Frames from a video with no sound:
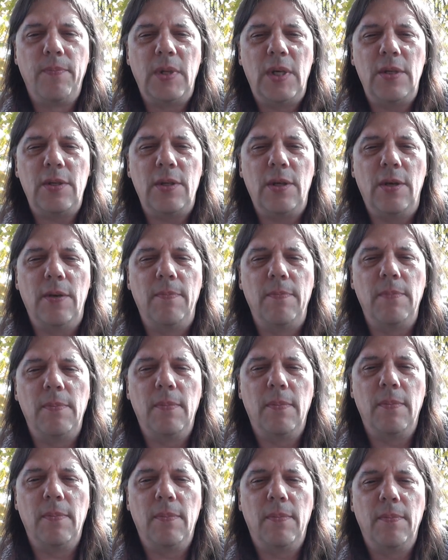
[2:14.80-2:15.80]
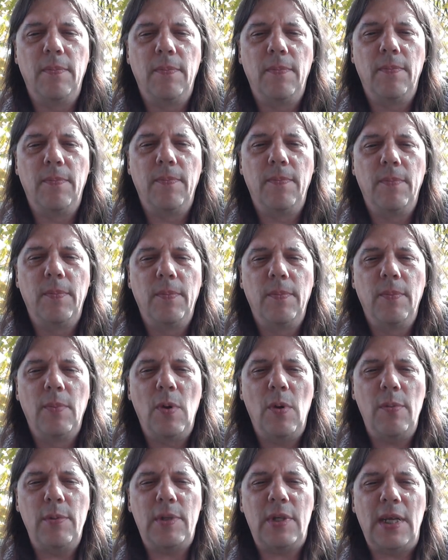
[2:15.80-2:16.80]
There's a,
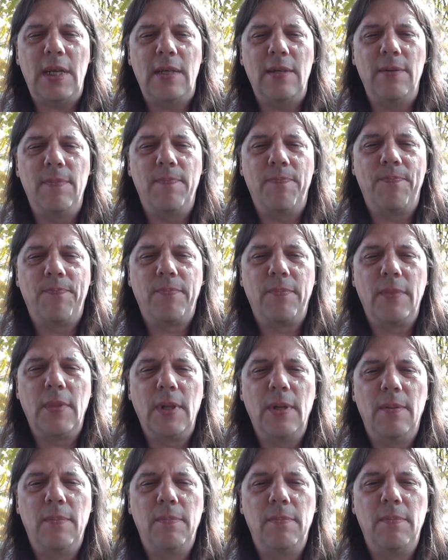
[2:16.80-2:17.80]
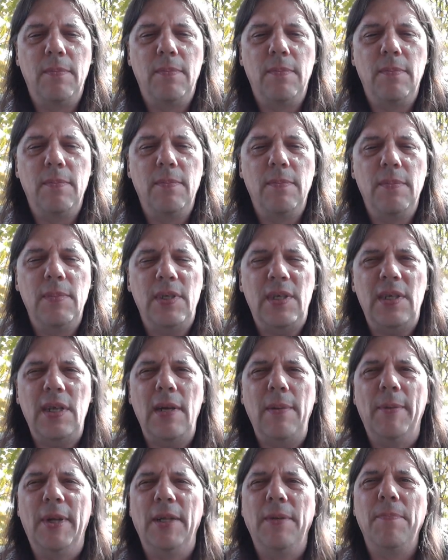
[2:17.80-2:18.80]
looks like a
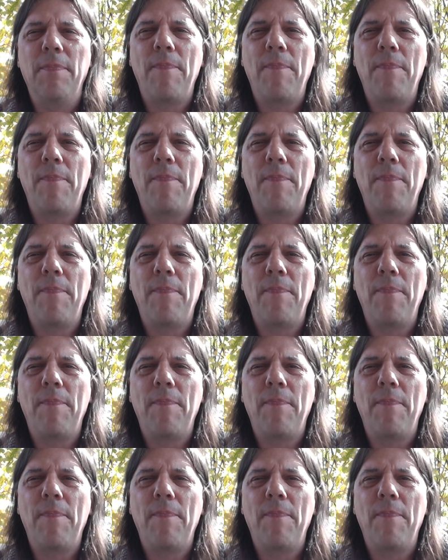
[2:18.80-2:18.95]
cinnamon.